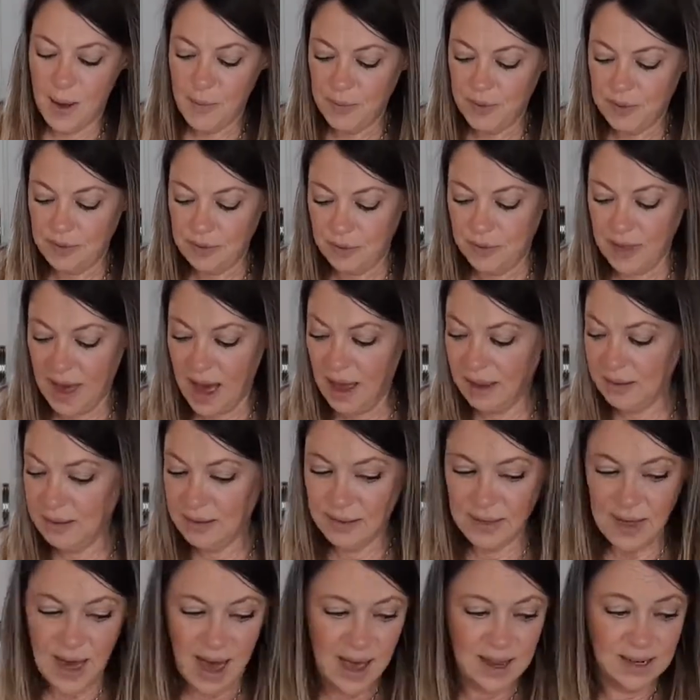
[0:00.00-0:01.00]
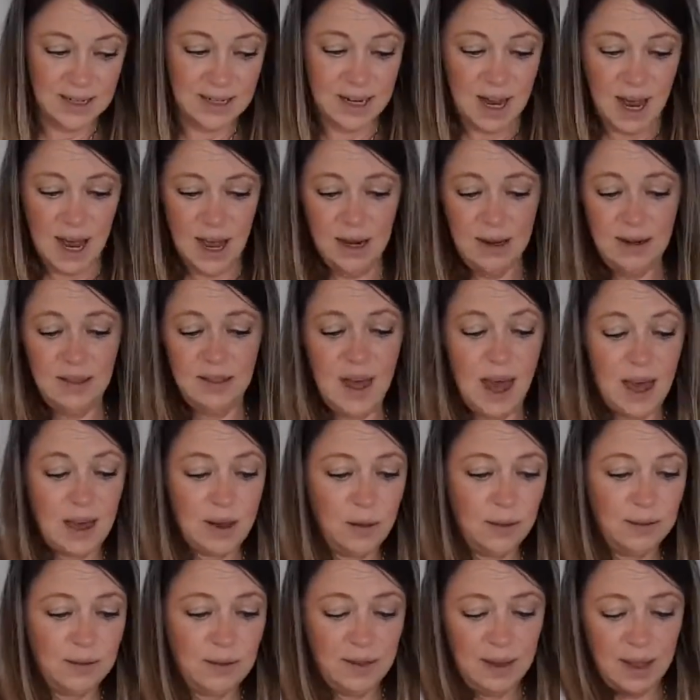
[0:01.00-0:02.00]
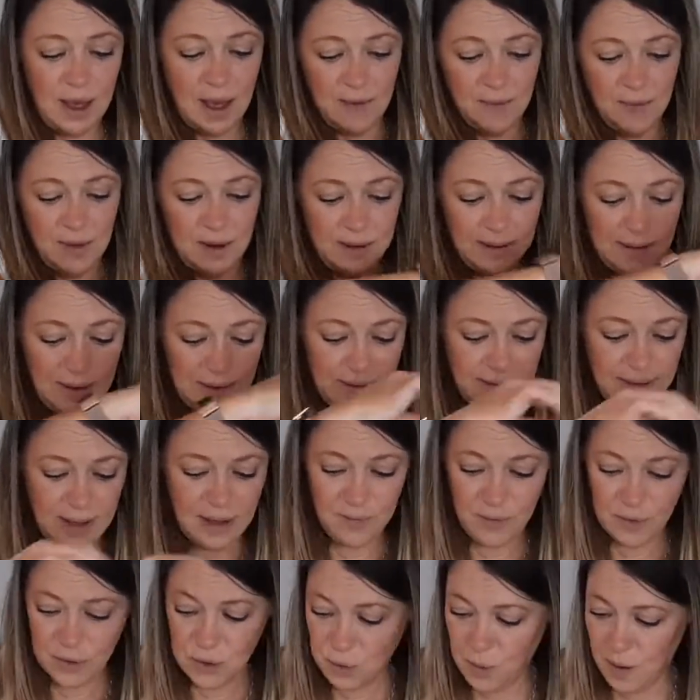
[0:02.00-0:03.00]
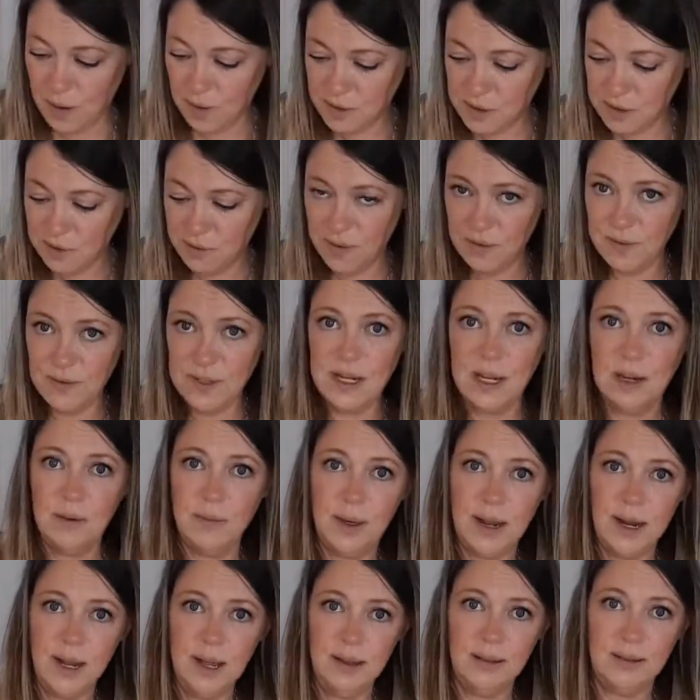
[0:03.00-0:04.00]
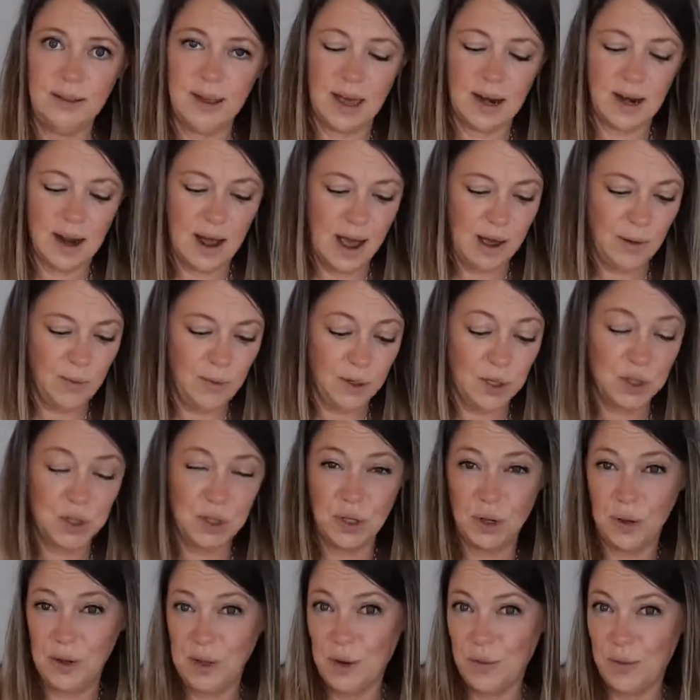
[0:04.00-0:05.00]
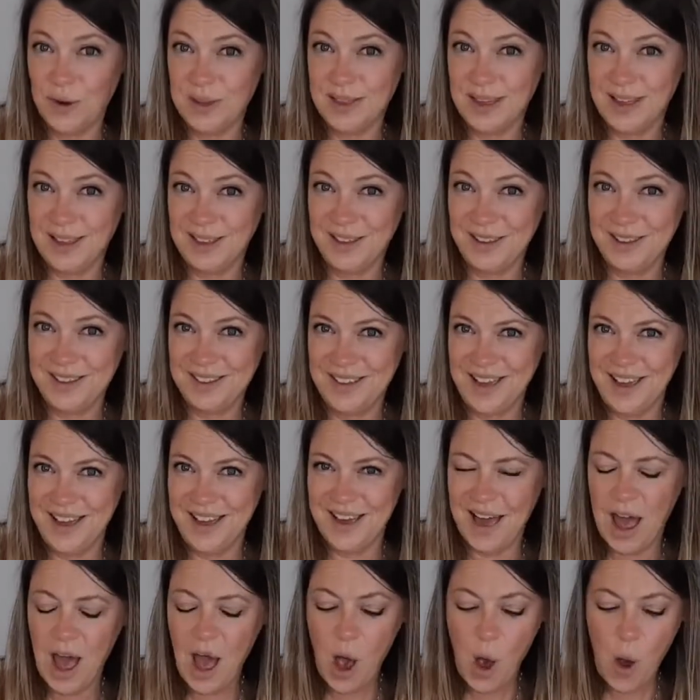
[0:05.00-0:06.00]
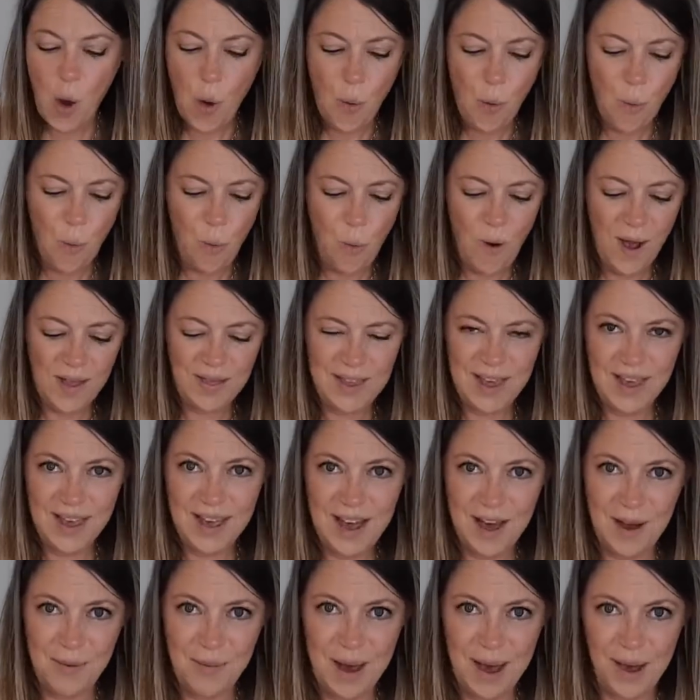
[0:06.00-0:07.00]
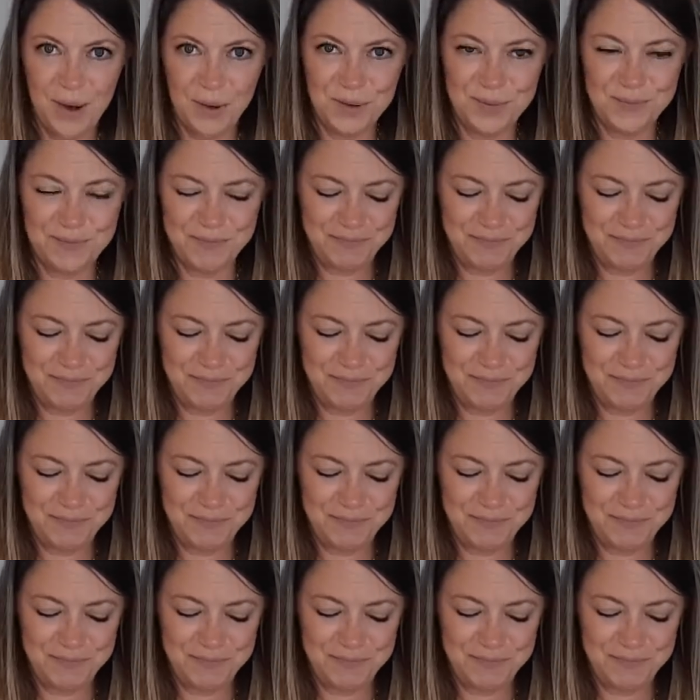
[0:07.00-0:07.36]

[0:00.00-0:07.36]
So that's that done. That goes in the oven, as I say, for 12 to 15 minutes, and I will show you what they look like when they come out.